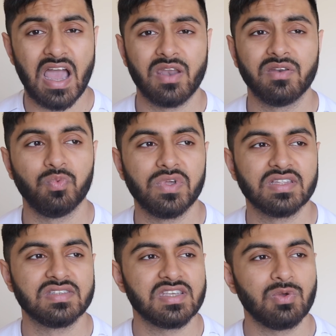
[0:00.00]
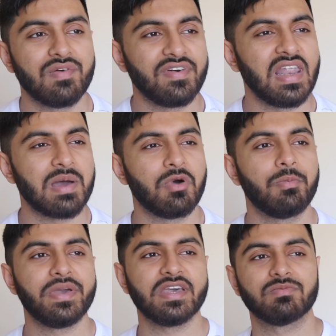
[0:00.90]
and we can see whether
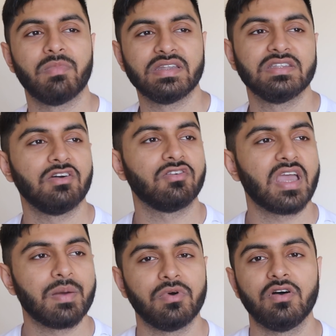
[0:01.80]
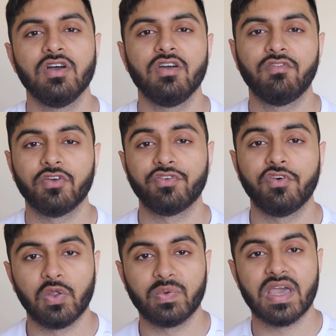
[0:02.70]
Lampard picks Mendy or Kepa for the
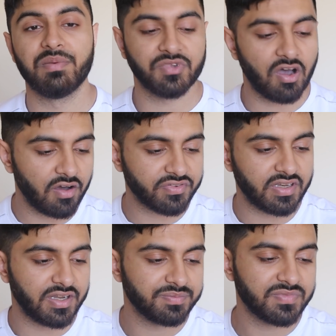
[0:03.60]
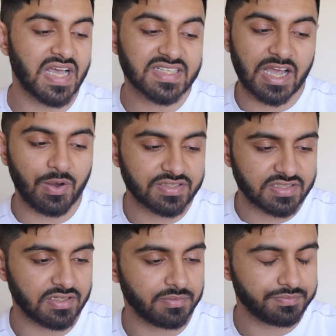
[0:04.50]
following games after that. That's how I
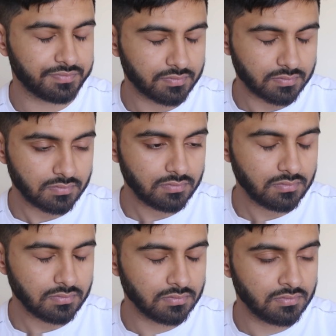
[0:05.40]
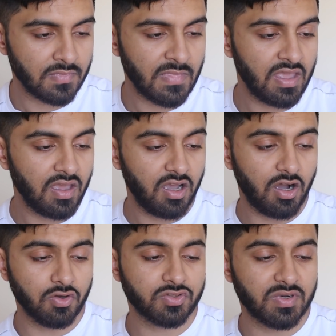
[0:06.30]
see it. I
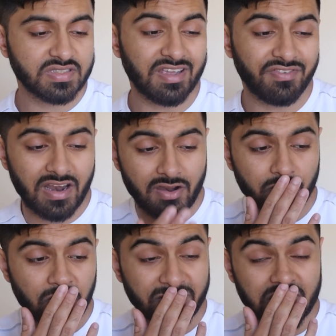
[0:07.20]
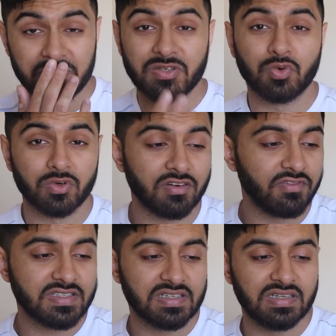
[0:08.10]
also want to say Fernando Torres has been talking
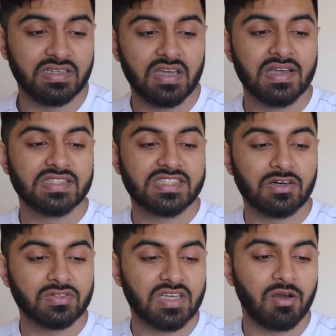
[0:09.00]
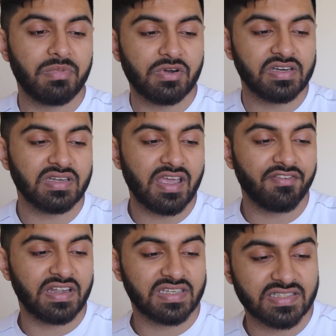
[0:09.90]
recently. Chelsea are building a
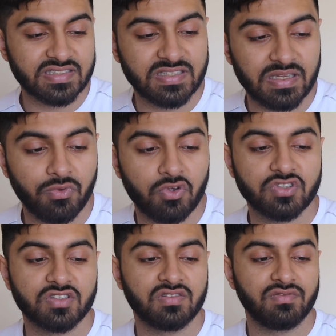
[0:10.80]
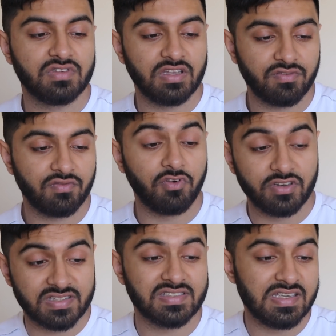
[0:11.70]
fantastic team, not just this for
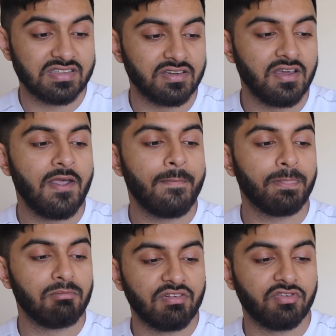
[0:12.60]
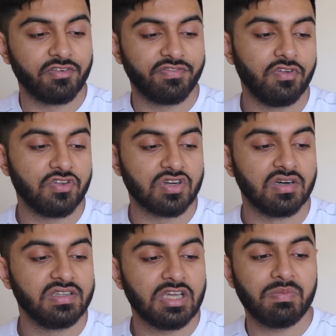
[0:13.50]
this season, but for the future.
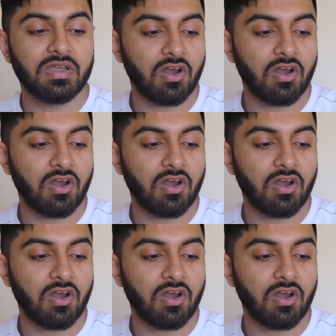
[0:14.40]
They'll be